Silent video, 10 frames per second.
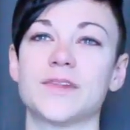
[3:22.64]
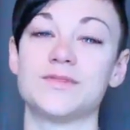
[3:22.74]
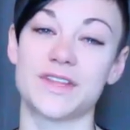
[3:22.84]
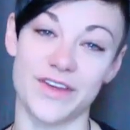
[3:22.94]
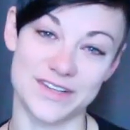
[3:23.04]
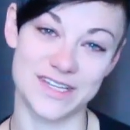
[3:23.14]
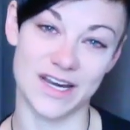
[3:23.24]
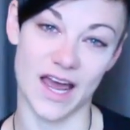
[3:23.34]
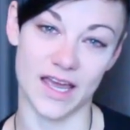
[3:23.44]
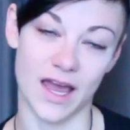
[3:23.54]
it was a Thursday
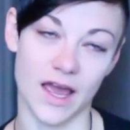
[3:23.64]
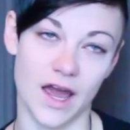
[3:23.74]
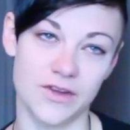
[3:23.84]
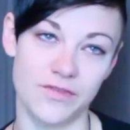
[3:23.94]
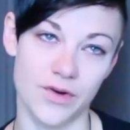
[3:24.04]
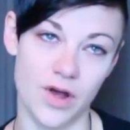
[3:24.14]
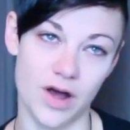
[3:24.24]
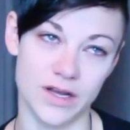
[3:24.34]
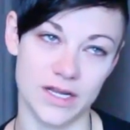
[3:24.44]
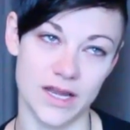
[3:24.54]
night, I got a phone
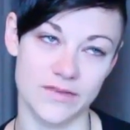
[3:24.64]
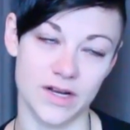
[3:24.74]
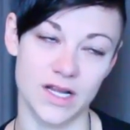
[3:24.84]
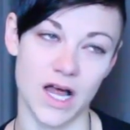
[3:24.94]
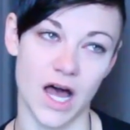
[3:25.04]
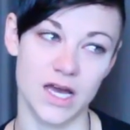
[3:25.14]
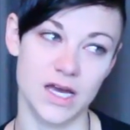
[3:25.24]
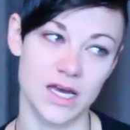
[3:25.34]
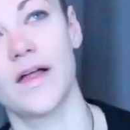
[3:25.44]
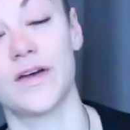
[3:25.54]
call at 11 o'clock
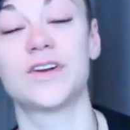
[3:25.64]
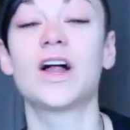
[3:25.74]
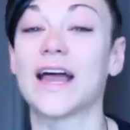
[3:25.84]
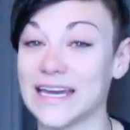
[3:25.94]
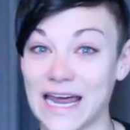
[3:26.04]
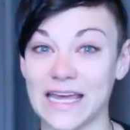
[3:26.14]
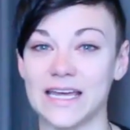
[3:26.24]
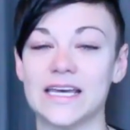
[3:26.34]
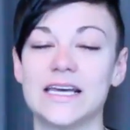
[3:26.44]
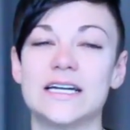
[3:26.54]
at night
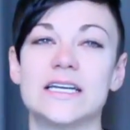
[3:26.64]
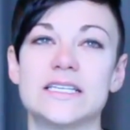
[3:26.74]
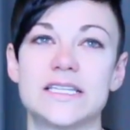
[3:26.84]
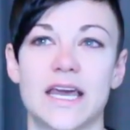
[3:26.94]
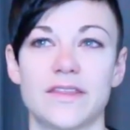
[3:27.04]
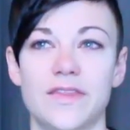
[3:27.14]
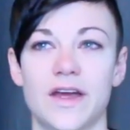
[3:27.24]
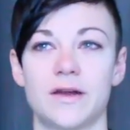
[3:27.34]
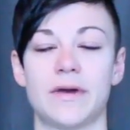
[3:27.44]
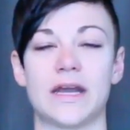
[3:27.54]
saying that
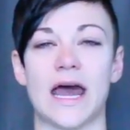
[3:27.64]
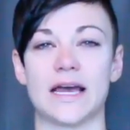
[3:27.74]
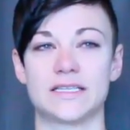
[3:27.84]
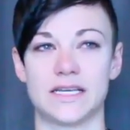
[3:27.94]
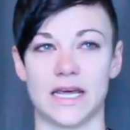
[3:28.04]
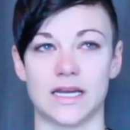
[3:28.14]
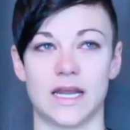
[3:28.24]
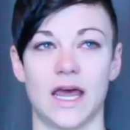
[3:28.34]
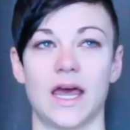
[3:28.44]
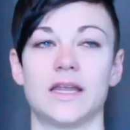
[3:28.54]
there had been an accident,
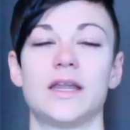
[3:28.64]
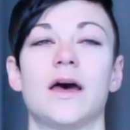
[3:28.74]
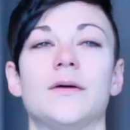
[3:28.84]
and